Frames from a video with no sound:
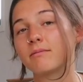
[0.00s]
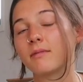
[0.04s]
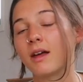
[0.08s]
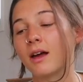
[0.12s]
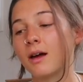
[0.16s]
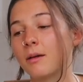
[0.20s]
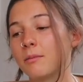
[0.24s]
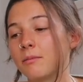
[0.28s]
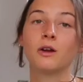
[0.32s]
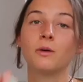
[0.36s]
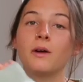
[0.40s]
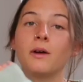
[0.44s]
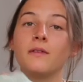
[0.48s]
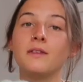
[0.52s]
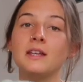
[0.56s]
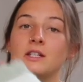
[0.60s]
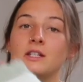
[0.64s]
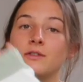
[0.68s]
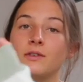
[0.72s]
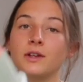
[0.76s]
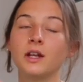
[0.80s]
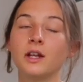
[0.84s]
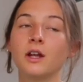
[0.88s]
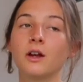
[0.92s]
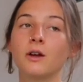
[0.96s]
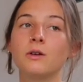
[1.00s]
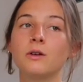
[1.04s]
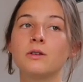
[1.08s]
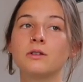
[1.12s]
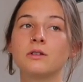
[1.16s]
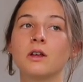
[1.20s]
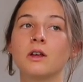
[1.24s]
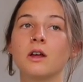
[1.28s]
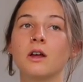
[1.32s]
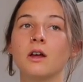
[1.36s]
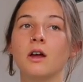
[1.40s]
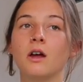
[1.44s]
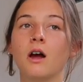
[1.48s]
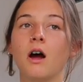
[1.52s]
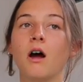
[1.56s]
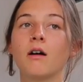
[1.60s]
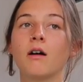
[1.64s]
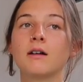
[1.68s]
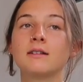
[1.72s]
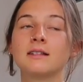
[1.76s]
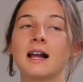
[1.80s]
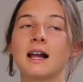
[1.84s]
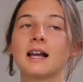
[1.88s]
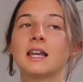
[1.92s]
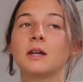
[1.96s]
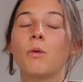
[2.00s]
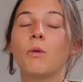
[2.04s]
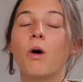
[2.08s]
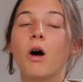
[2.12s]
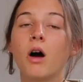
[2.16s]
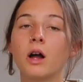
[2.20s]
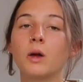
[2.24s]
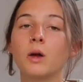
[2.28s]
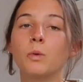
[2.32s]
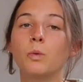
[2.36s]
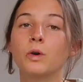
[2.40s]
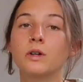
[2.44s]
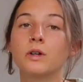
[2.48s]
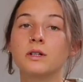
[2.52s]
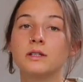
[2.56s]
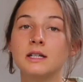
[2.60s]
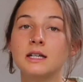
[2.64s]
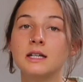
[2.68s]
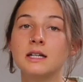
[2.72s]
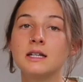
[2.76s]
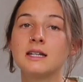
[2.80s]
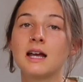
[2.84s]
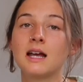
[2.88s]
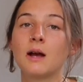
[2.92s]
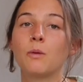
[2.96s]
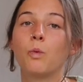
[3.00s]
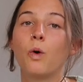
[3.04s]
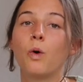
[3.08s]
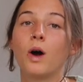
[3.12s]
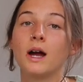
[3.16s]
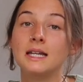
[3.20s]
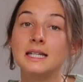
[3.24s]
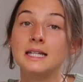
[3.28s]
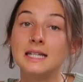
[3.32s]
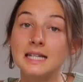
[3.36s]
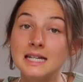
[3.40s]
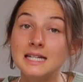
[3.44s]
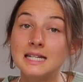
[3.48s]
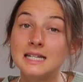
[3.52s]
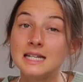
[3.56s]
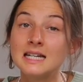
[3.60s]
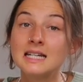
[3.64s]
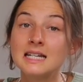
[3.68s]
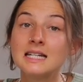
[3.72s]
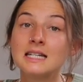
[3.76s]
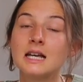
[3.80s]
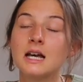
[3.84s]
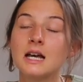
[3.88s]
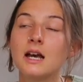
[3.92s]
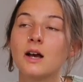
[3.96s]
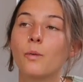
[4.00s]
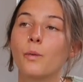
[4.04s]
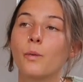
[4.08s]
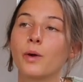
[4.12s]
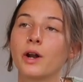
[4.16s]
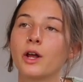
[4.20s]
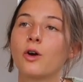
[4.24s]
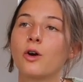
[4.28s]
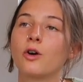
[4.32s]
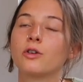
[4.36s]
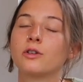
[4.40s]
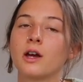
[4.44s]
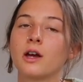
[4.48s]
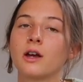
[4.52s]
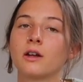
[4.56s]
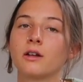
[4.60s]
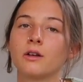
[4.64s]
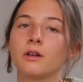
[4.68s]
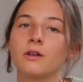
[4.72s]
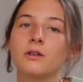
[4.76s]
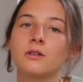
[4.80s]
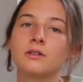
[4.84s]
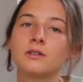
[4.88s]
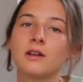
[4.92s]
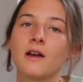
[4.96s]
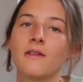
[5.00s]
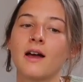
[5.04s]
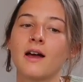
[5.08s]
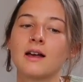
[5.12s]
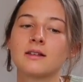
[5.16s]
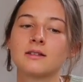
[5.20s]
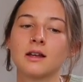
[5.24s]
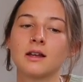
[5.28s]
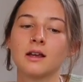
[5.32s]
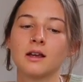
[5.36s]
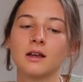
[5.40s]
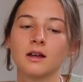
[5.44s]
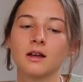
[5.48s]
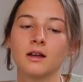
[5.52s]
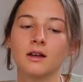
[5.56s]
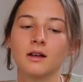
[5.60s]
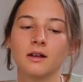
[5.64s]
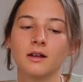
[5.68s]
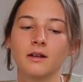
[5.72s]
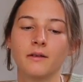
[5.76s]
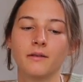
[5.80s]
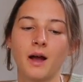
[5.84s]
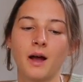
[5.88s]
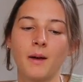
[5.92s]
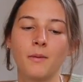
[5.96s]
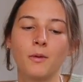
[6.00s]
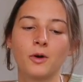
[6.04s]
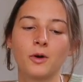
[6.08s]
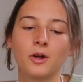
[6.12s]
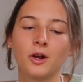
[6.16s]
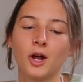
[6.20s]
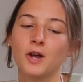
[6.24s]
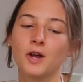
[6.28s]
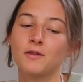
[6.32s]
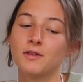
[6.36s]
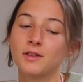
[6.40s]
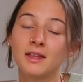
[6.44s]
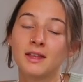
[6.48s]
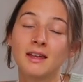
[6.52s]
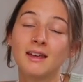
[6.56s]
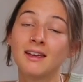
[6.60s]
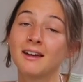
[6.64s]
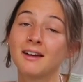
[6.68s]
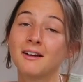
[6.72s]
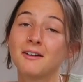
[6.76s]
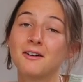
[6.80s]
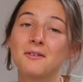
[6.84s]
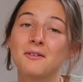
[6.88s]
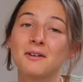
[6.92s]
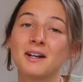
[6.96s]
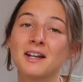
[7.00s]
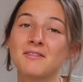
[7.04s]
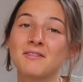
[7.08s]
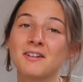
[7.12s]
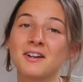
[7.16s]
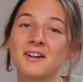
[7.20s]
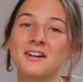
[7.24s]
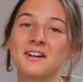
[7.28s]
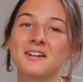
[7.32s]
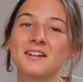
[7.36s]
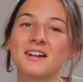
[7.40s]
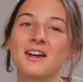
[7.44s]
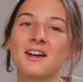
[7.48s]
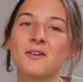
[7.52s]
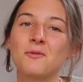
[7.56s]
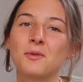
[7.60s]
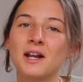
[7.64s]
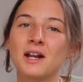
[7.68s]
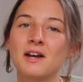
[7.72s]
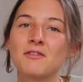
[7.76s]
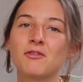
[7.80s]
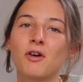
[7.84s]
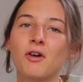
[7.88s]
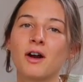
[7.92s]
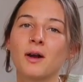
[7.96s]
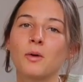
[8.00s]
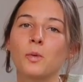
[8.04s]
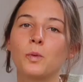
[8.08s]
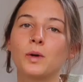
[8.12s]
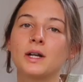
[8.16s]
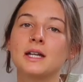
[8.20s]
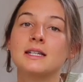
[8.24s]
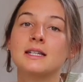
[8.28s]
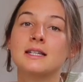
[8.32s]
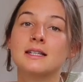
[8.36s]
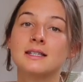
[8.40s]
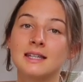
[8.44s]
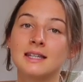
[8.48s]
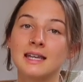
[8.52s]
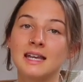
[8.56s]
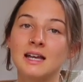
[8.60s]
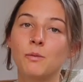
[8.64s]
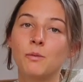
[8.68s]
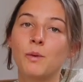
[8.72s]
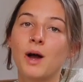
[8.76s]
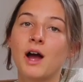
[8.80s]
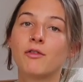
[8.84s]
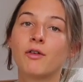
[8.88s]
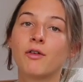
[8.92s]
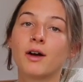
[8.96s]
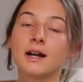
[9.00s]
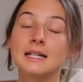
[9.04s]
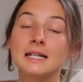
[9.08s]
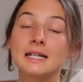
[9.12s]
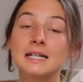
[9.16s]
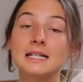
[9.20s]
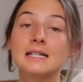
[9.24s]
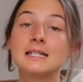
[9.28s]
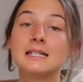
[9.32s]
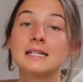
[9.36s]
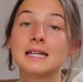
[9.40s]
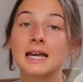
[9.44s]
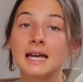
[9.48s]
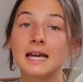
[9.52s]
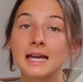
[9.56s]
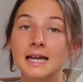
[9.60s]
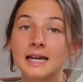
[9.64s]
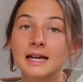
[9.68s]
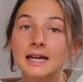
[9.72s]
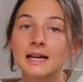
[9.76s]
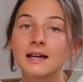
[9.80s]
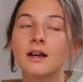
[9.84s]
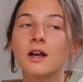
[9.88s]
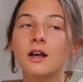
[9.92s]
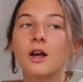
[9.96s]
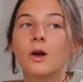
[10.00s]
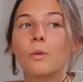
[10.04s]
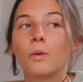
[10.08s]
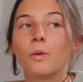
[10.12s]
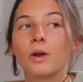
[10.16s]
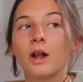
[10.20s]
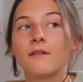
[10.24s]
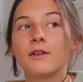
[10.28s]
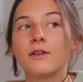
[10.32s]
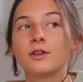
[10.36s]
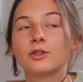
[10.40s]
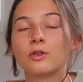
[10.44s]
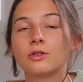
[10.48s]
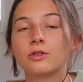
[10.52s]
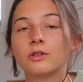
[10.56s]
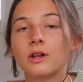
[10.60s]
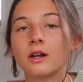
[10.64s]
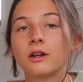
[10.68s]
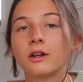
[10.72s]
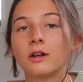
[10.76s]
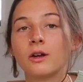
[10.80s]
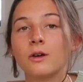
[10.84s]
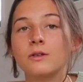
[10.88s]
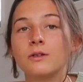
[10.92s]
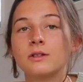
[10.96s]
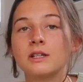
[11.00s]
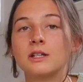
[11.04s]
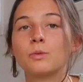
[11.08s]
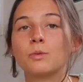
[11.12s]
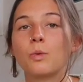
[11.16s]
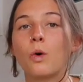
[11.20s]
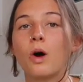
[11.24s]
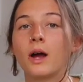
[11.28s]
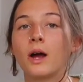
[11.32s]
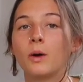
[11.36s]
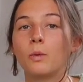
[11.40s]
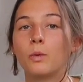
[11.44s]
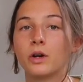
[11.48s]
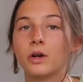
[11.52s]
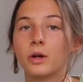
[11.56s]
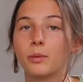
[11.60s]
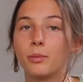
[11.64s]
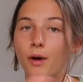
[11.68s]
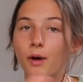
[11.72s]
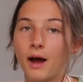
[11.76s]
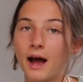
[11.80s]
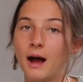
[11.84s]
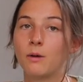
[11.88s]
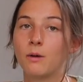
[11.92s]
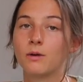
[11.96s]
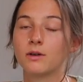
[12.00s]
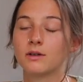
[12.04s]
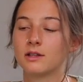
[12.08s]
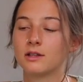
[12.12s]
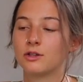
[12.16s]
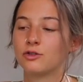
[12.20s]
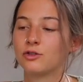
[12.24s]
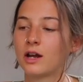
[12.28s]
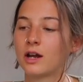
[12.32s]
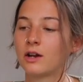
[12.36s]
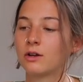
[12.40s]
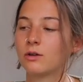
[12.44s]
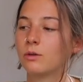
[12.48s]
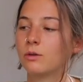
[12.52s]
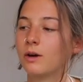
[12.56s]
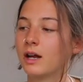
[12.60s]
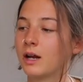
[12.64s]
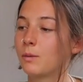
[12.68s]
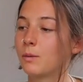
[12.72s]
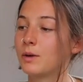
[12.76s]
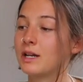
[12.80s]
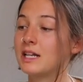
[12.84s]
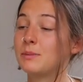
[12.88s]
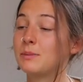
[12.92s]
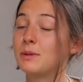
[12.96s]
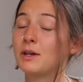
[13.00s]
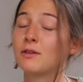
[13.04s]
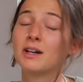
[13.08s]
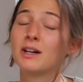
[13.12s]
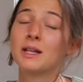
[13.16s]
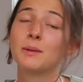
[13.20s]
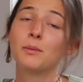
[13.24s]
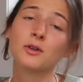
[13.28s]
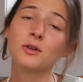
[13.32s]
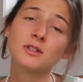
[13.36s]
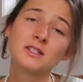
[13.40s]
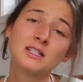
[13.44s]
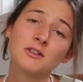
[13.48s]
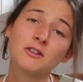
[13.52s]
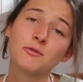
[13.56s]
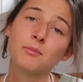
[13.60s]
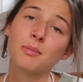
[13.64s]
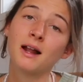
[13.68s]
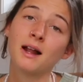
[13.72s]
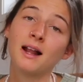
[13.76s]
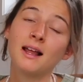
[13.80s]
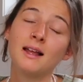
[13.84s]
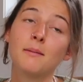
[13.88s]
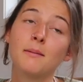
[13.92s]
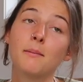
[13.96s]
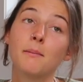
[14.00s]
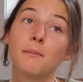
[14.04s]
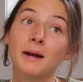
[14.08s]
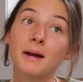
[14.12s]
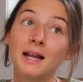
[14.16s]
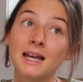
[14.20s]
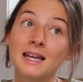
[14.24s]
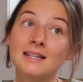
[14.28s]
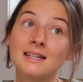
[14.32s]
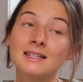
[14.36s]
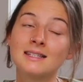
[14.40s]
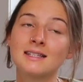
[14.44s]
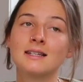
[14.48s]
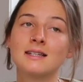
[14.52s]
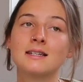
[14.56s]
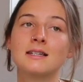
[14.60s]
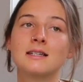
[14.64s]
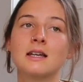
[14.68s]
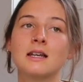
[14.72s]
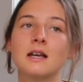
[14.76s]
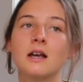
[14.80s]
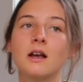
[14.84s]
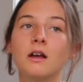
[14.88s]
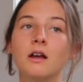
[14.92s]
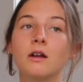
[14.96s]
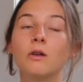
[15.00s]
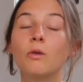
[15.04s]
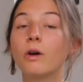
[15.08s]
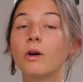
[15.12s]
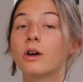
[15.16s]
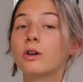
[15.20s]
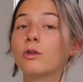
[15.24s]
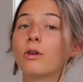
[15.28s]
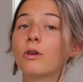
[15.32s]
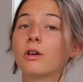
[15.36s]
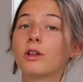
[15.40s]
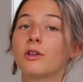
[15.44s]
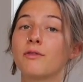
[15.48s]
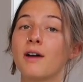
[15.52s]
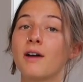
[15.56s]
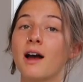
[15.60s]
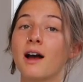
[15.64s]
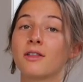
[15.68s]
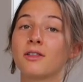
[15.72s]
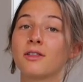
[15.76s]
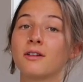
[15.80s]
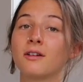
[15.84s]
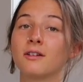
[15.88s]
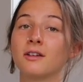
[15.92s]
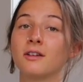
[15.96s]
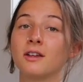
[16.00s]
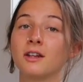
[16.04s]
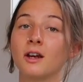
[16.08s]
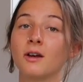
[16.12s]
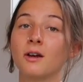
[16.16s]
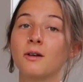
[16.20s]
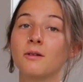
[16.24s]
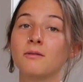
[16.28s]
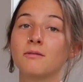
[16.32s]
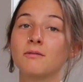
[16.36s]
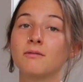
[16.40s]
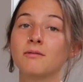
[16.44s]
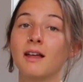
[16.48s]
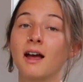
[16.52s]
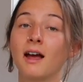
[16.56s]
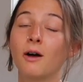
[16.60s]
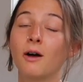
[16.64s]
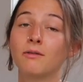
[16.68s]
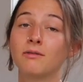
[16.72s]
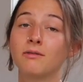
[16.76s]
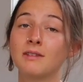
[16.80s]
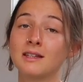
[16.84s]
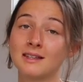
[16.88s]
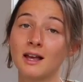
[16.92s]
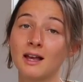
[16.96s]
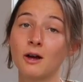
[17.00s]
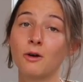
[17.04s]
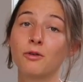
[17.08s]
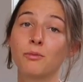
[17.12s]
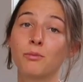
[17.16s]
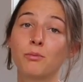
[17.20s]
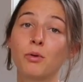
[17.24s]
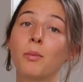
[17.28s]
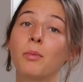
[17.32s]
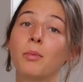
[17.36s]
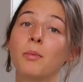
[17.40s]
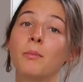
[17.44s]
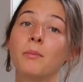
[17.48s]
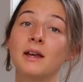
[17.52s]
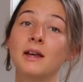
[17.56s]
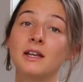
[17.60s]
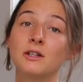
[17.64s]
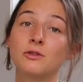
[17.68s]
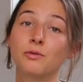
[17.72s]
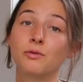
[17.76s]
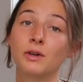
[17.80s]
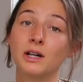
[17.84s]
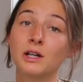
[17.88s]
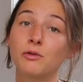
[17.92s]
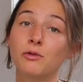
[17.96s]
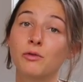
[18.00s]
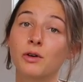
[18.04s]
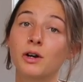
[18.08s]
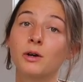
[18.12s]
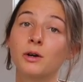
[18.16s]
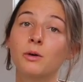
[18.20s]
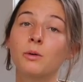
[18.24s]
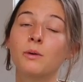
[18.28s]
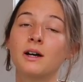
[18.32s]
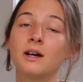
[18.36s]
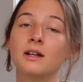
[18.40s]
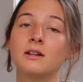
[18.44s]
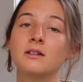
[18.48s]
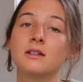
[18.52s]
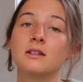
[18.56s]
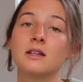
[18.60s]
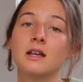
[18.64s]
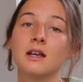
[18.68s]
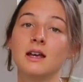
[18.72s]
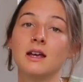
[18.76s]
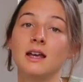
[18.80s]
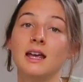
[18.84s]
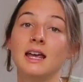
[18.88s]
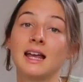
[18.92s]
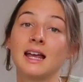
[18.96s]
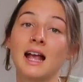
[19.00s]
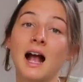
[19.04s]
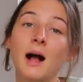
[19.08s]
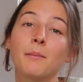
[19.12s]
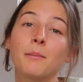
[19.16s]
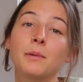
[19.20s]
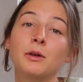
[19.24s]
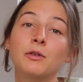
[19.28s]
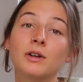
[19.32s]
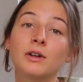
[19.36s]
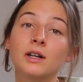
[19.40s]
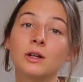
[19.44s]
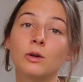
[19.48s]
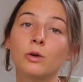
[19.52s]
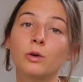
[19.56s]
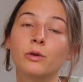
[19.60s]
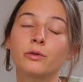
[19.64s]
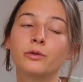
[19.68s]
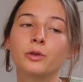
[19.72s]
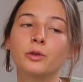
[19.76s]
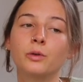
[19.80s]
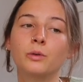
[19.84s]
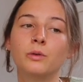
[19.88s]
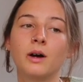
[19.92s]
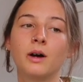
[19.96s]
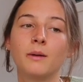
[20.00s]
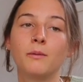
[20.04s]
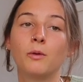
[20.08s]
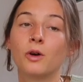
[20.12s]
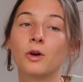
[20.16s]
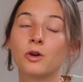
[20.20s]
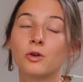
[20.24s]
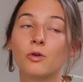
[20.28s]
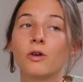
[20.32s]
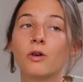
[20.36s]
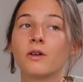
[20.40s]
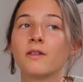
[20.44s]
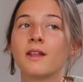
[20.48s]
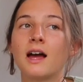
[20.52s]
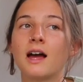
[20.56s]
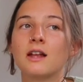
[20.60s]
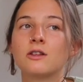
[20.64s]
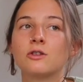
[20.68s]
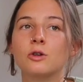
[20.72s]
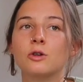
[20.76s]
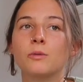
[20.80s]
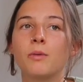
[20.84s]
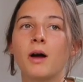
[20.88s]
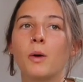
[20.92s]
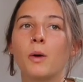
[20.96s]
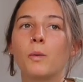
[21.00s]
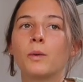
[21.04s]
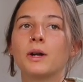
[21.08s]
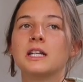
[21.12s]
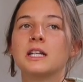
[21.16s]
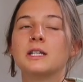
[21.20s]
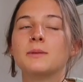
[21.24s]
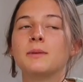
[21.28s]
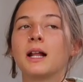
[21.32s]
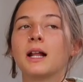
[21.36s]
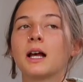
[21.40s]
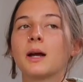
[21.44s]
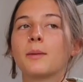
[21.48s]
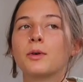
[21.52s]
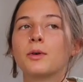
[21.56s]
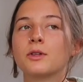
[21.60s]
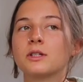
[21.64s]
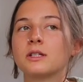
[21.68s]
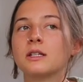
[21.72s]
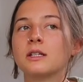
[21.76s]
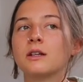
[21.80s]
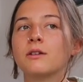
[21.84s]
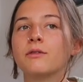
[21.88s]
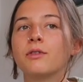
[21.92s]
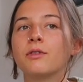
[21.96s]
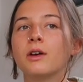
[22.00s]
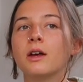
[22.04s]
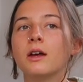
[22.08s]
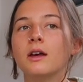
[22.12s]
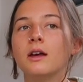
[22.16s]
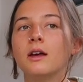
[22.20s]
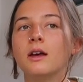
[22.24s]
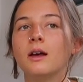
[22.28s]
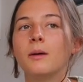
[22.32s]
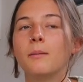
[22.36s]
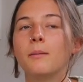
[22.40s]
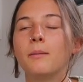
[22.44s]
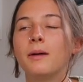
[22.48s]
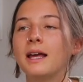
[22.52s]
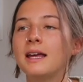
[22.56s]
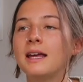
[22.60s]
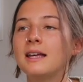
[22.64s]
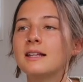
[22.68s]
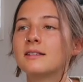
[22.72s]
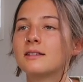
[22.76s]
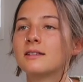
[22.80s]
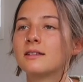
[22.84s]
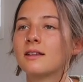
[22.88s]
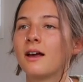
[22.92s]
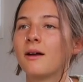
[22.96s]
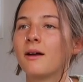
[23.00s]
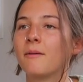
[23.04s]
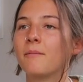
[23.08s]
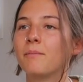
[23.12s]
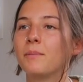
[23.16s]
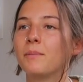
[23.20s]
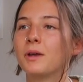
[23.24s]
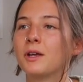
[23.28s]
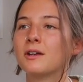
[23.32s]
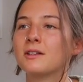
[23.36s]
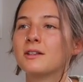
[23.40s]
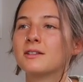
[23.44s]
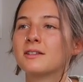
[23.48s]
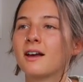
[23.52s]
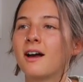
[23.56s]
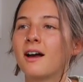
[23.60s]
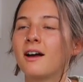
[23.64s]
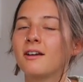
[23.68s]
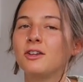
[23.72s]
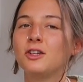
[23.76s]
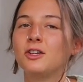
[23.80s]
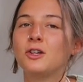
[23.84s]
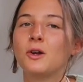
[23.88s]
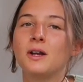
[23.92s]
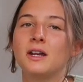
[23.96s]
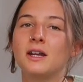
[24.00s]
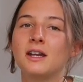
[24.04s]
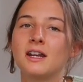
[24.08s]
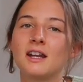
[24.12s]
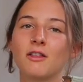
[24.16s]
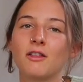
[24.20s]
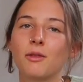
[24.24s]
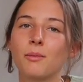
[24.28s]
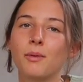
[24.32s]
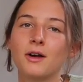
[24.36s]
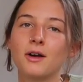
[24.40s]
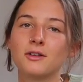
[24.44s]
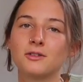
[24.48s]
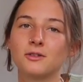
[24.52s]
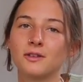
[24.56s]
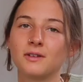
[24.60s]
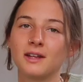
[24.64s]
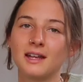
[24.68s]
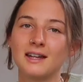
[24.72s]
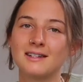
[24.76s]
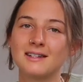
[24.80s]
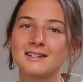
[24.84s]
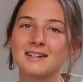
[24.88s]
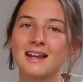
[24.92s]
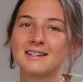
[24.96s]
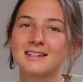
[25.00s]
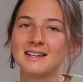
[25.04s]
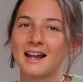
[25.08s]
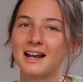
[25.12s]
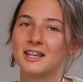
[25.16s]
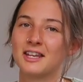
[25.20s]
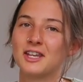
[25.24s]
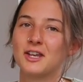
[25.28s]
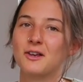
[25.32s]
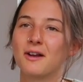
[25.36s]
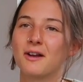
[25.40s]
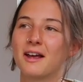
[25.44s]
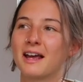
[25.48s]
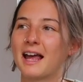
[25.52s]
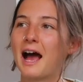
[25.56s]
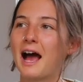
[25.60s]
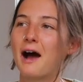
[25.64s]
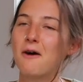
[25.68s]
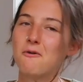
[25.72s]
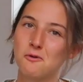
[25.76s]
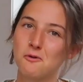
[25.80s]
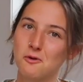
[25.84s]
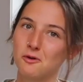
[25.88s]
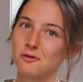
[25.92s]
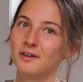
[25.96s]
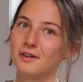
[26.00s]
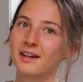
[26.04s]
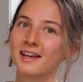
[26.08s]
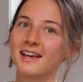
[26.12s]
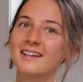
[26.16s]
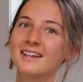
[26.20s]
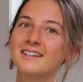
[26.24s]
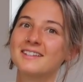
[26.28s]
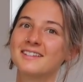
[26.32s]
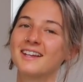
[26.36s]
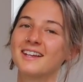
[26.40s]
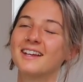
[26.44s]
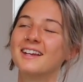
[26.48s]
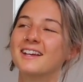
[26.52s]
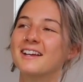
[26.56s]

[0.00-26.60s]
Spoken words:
And these videos are exactly what I wanted and what I needed when I got diagnosed. And that's like, I'm not going to overthink it or whatever. Like, whatever I wanted to see and whatever I needed to hear when I first got diagnosed is what I want to put out onto this channel. And I want it to be a really positive place, and not ignoring the fact that, you know, this health problem is really real and it can be really awful. I'm not ignoring that at all, but I want it to be like a positive place, because you don't need another person on the internet telling you like how awful it is.